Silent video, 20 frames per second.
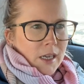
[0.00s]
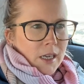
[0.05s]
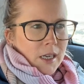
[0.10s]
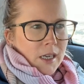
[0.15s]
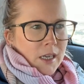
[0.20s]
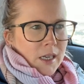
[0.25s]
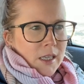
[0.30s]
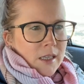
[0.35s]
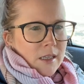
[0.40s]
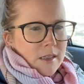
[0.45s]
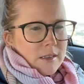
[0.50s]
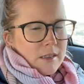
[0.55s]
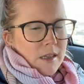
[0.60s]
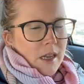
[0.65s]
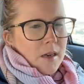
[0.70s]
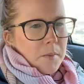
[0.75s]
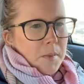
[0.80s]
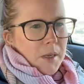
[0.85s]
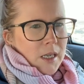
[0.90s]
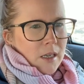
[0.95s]
in the
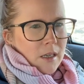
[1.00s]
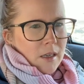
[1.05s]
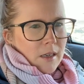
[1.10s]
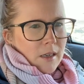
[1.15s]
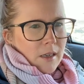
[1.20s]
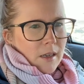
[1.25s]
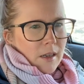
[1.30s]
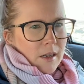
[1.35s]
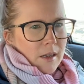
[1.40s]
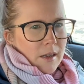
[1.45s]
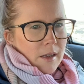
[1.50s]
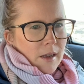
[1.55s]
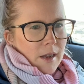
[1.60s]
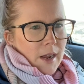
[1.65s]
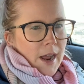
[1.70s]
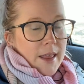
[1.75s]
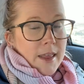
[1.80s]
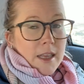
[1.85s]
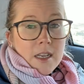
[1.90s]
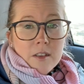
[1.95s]
segment?
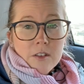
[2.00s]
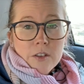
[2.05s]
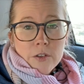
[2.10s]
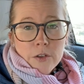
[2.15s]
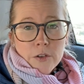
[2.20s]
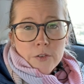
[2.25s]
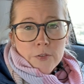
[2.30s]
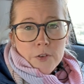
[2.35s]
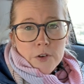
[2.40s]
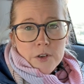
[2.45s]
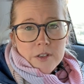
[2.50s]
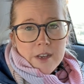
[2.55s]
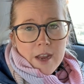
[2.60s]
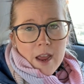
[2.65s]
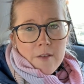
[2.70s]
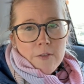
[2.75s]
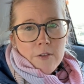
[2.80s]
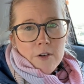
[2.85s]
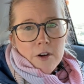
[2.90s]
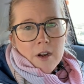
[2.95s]
I think it's a good first
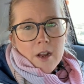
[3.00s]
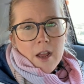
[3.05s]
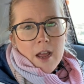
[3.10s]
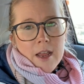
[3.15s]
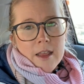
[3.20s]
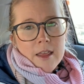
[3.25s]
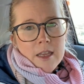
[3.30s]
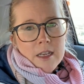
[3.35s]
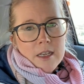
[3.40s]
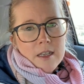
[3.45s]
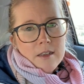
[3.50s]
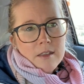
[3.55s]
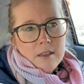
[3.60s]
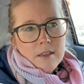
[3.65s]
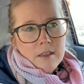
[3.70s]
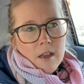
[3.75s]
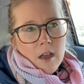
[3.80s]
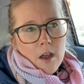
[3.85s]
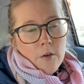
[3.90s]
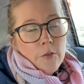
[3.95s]
effort. I think
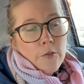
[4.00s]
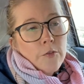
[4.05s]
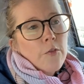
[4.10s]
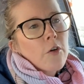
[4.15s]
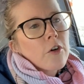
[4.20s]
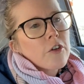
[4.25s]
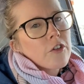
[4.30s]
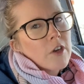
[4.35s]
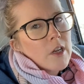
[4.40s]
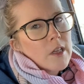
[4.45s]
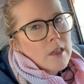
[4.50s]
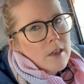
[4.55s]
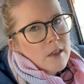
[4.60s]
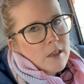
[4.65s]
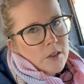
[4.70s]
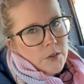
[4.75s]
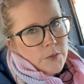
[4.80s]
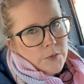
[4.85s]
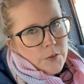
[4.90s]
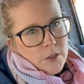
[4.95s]
it's unfortunate that
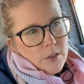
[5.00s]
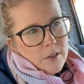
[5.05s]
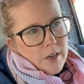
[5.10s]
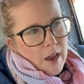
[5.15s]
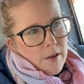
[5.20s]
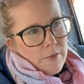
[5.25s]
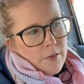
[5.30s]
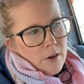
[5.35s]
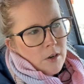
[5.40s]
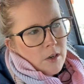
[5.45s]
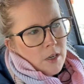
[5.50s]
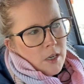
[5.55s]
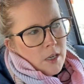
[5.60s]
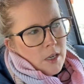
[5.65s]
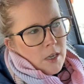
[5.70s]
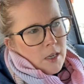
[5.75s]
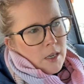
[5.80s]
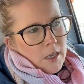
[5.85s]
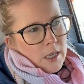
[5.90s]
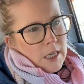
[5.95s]
this first effort
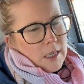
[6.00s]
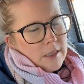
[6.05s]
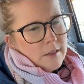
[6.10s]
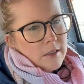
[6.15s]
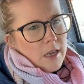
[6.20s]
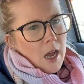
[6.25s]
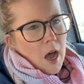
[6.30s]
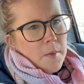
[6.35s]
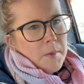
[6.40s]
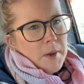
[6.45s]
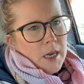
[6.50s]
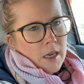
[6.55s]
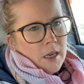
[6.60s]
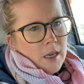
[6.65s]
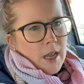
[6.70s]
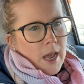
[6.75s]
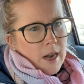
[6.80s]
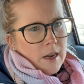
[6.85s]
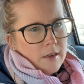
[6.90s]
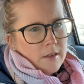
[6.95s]
is
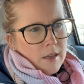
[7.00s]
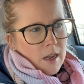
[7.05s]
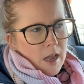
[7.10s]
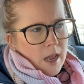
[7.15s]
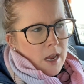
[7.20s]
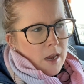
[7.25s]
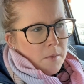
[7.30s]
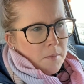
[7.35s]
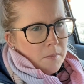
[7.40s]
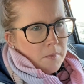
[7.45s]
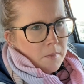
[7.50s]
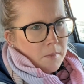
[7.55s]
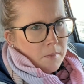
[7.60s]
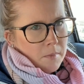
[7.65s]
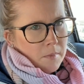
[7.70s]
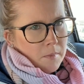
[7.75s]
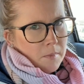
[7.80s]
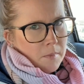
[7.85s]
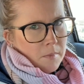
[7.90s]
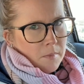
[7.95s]
coming at a time
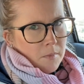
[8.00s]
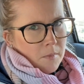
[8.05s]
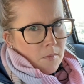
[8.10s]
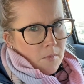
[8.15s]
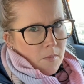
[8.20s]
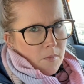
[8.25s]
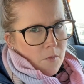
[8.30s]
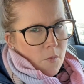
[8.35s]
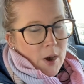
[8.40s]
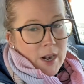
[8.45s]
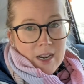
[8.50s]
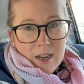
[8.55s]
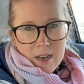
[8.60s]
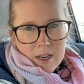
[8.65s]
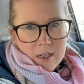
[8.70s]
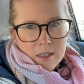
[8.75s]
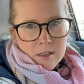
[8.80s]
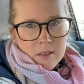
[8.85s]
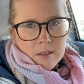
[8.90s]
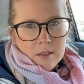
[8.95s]
when it
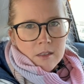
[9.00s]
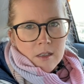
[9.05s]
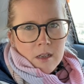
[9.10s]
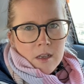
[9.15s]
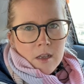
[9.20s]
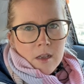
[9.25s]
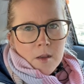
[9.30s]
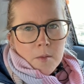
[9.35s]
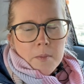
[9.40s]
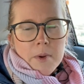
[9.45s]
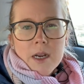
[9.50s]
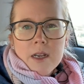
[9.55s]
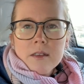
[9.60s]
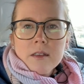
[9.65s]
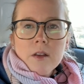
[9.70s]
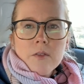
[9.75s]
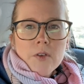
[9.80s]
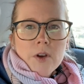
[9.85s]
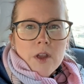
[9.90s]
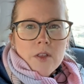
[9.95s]
is, because
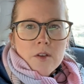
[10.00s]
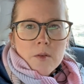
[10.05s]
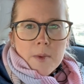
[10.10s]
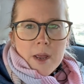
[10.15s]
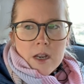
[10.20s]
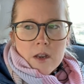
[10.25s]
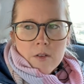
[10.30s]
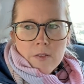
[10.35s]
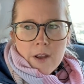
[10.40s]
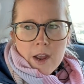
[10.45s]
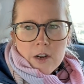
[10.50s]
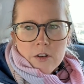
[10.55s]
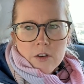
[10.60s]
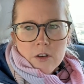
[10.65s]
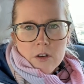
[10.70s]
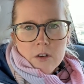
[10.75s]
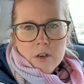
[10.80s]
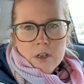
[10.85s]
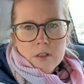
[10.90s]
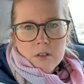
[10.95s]
every other
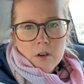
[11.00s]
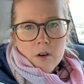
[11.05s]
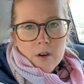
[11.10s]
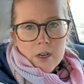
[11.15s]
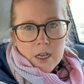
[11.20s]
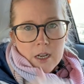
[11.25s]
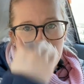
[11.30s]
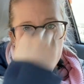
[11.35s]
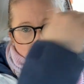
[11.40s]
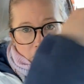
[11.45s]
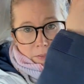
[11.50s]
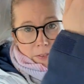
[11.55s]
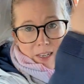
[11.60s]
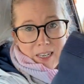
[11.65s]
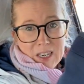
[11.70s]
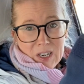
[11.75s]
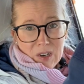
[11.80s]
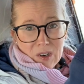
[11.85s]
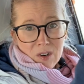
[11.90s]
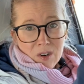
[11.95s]
manufacturer is already kind of
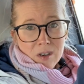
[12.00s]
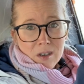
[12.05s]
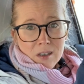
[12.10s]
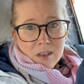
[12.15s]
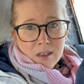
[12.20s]
here,